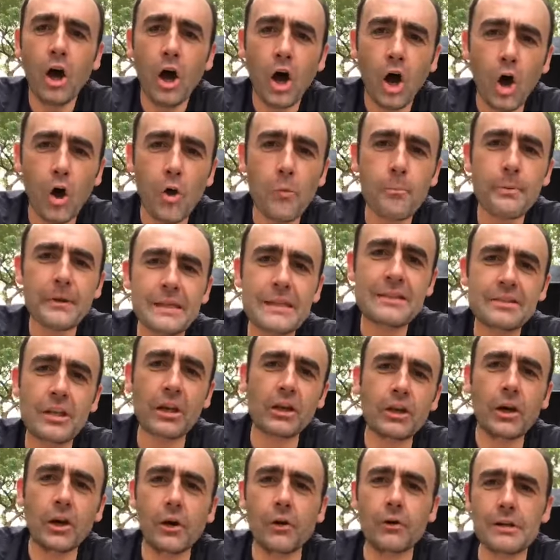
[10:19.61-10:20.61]
Hope is
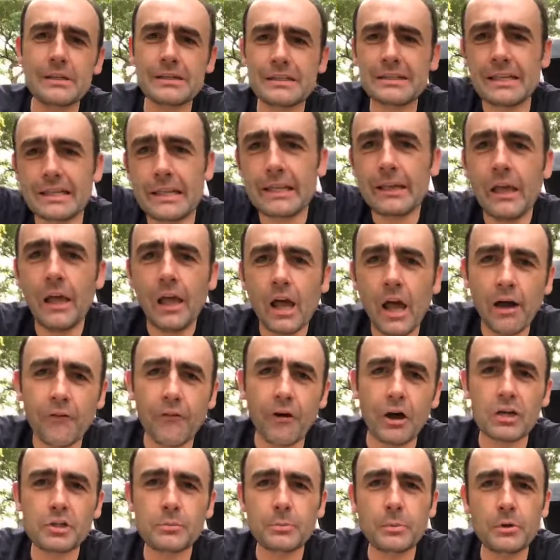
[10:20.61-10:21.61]
the currency
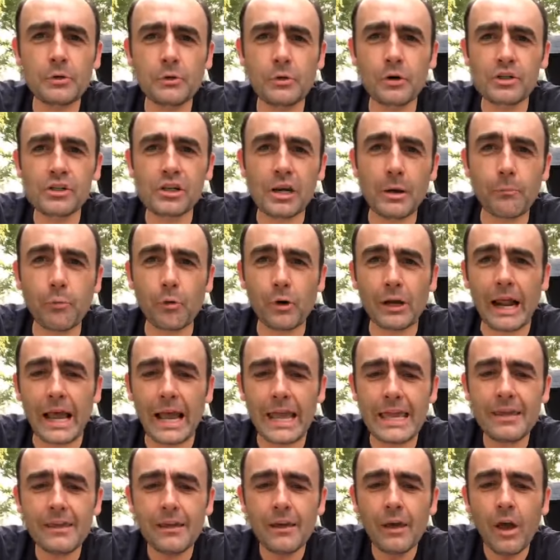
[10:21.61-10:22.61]
of entrepreneurship. When
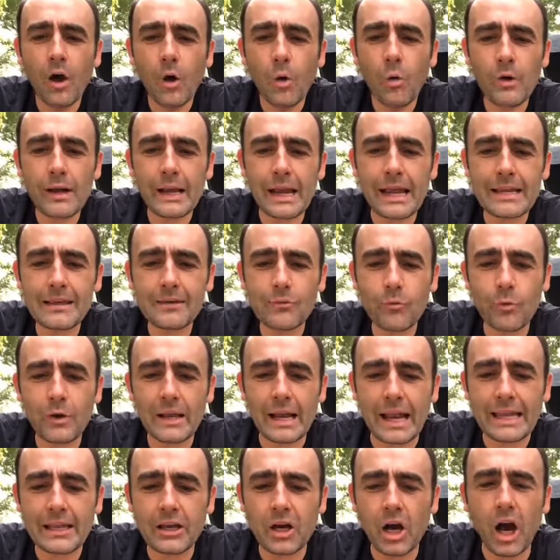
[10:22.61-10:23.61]
I when I
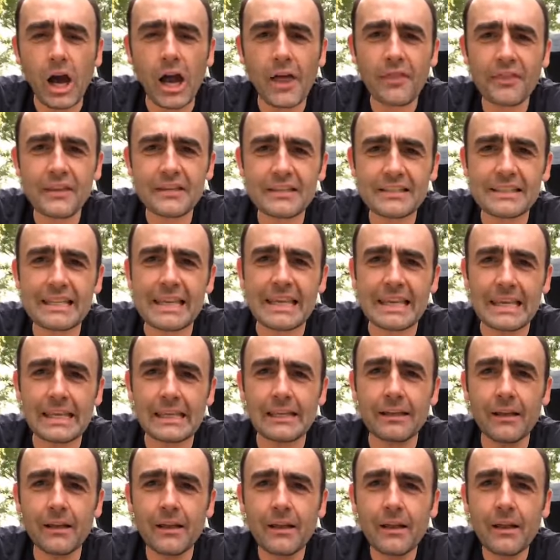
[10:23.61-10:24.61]
when I caught the seed,